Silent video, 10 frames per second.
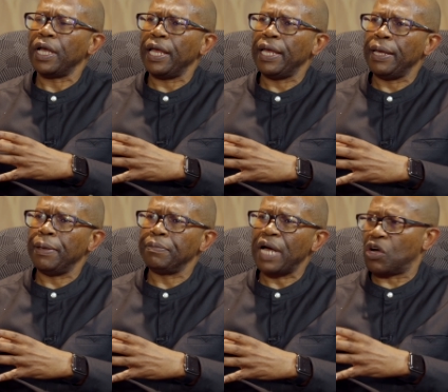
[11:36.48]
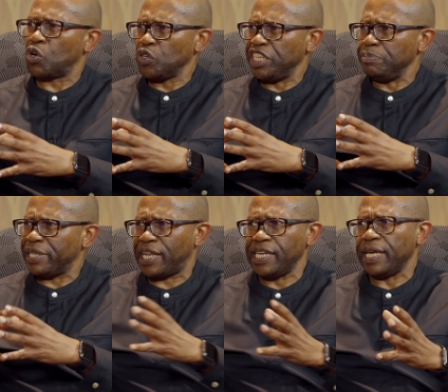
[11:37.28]
acronym
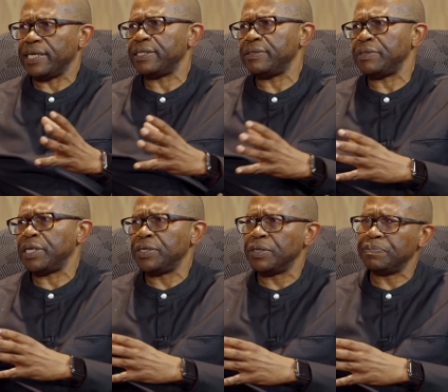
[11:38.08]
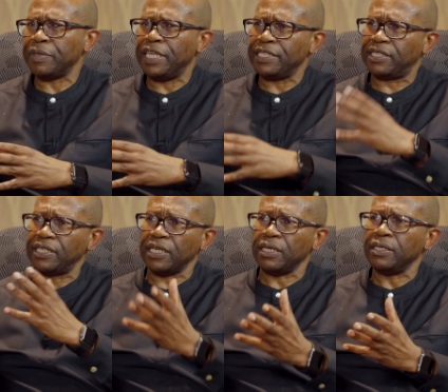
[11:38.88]
CLEAR. The
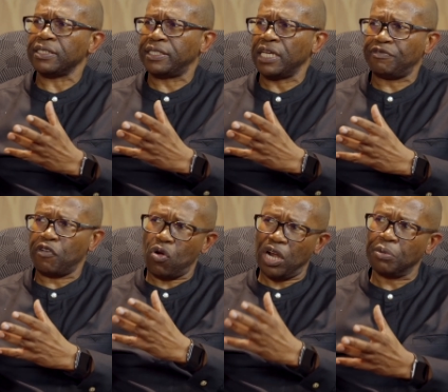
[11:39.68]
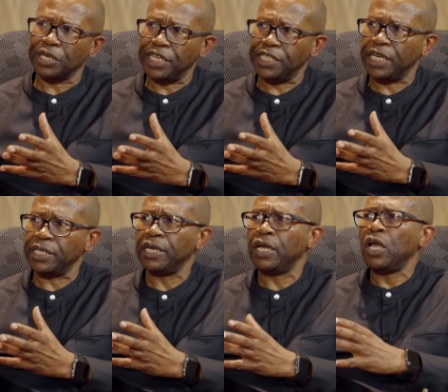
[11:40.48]
C stands for collaboration.
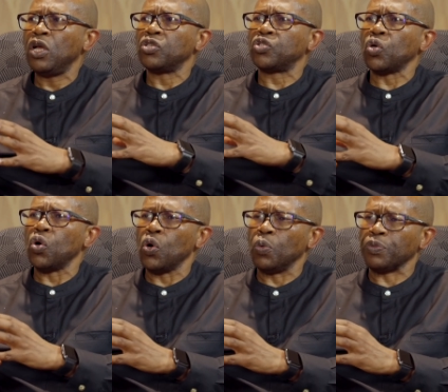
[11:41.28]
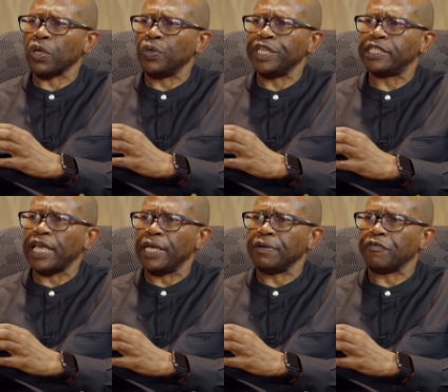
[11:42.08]
So we're
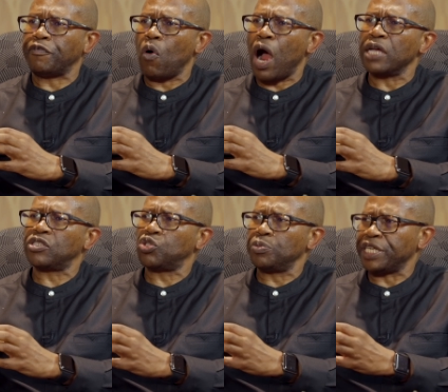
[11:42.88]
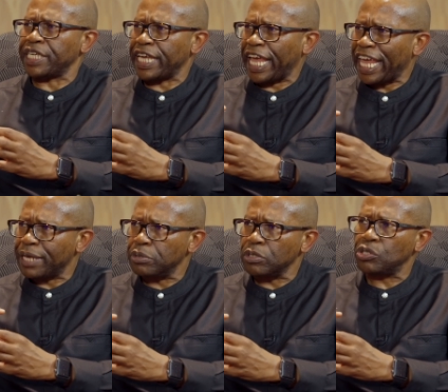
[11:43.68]
saying for us to be
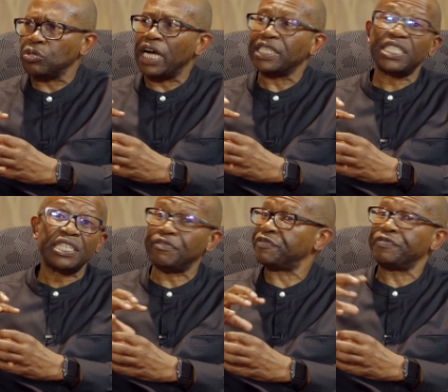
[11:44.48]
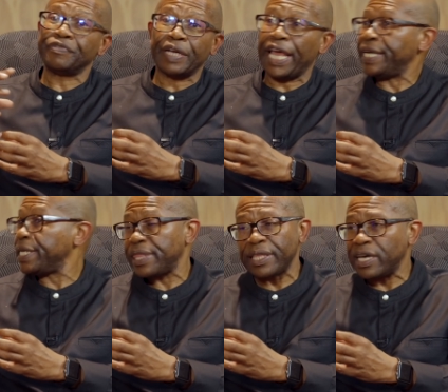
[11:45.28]
able to achieve
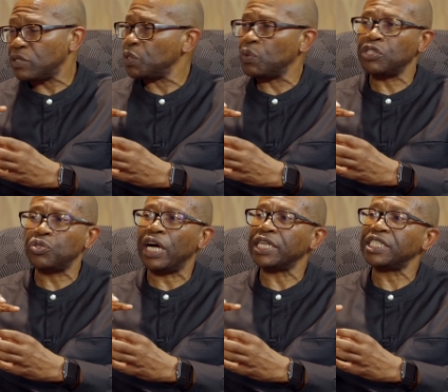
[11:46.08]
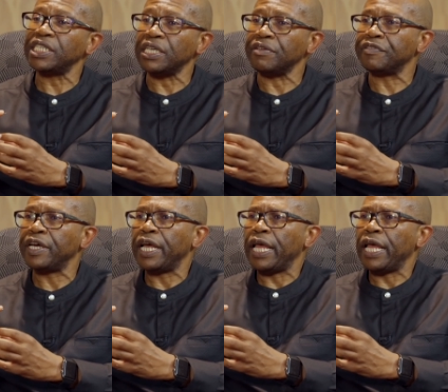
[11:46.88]
anything that we want to achieve,